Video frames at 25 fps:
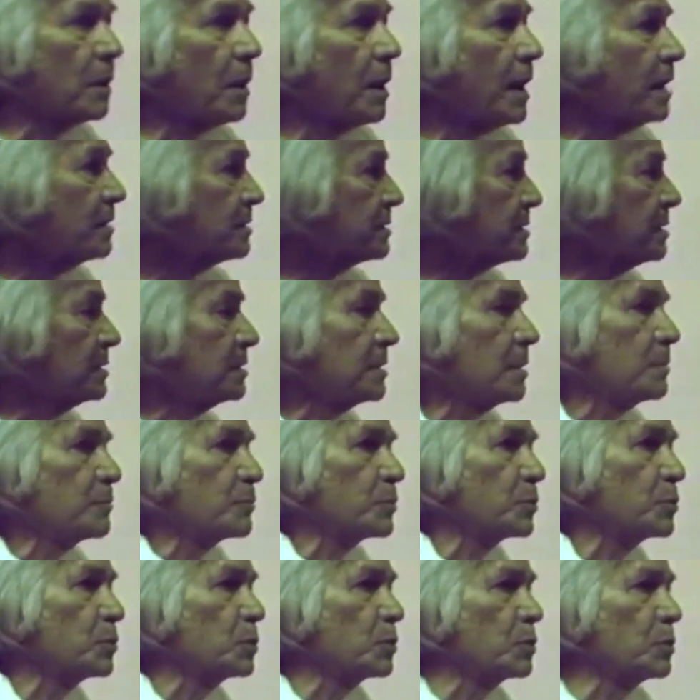asking
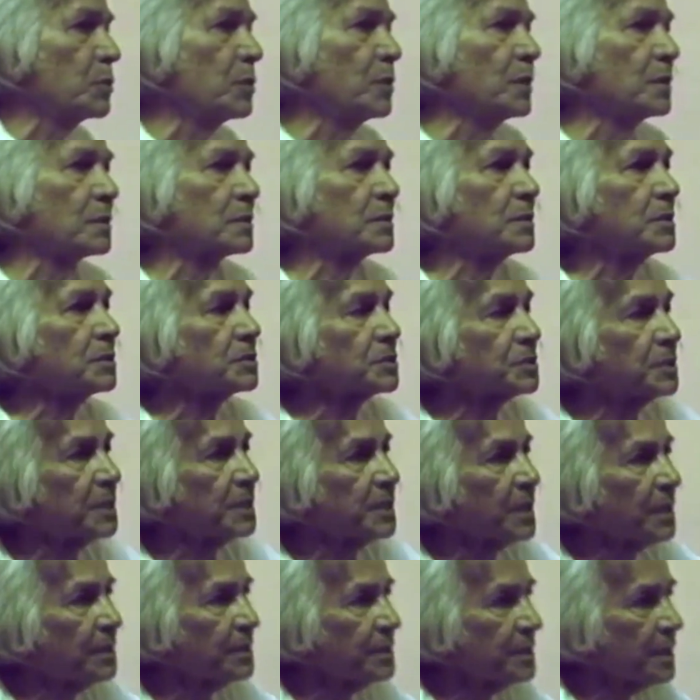them to do this,
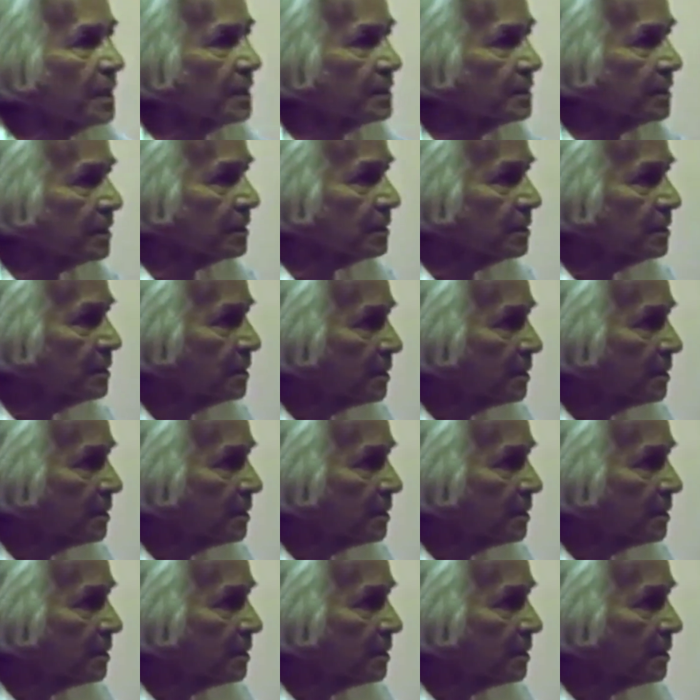that and the other.